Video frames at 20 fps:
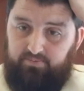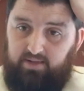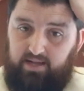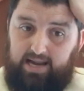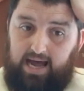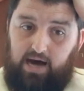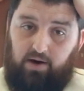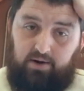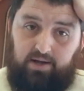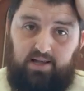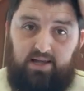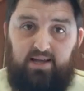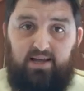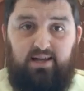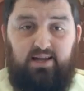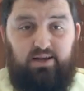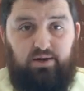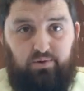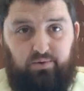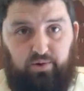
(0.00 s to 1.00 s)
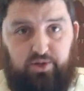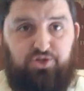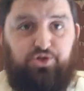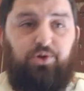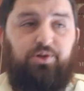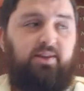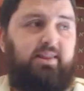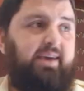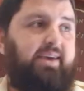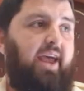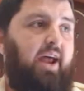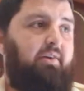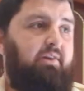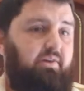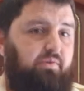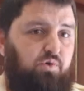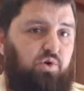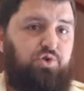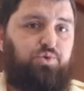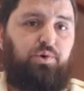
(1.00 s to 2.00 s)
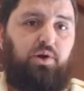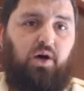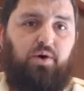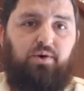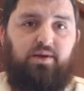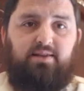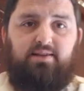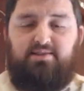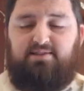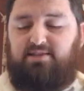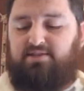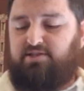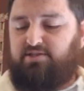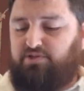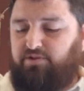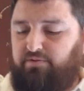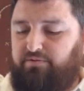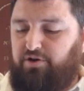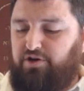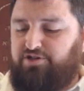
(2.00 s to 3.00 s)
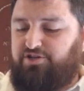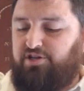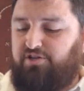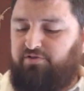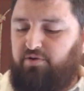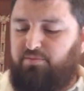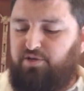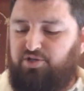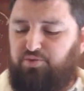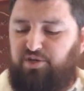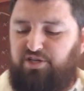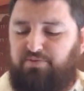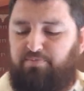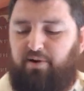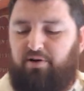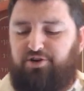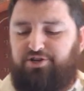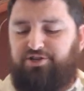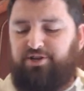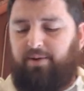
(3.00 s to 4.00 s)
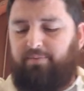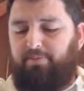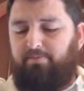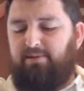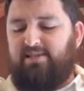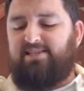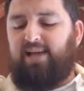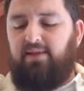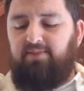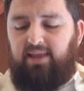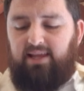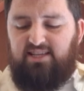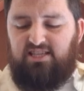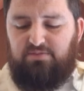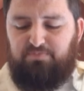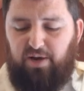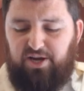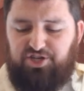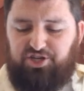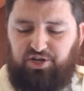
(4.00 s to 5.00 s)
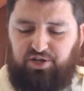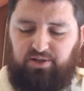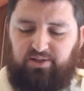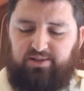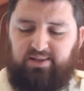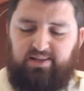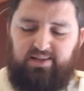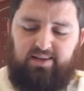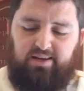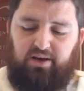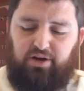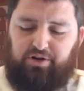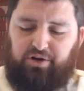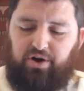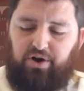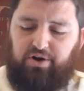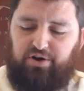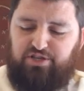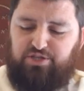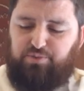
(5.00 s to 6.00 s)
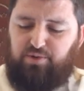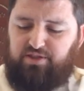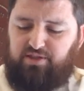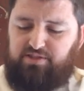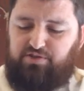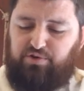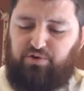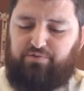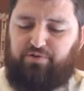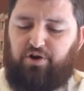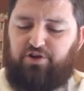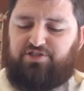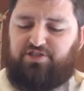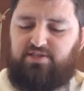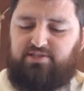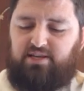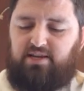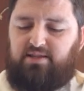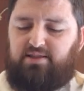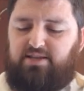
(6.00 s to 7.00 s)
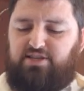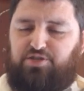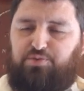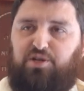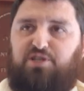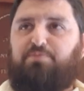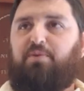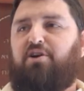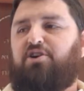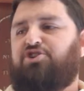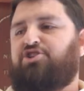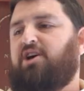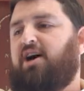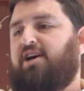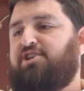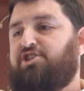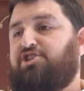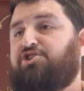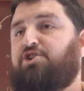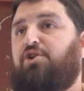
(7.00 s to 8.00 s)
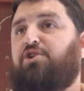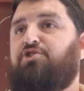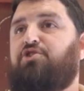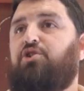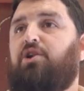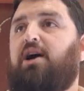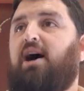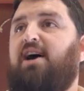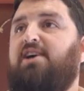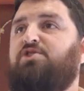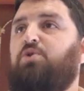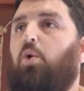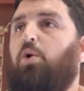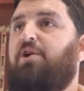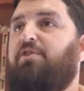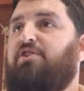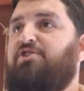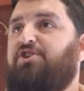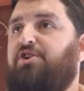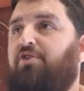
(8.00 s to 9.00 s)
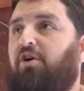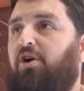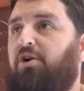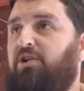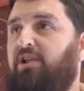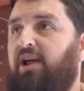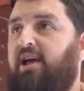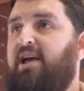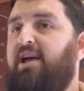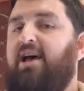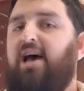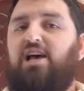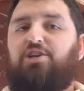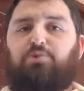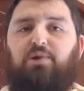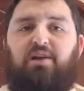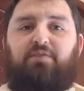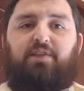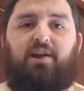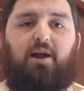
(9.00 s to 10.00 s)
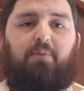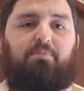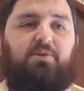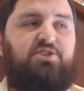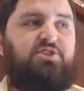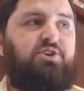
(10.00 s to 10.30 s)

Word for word: Now, what tune did they carry? Of course, we know it is these two verses from this week's parashah. But something special occurs with the two verses in this week's parashah. I just showed it to you guys all in the scroll. As we lifted up the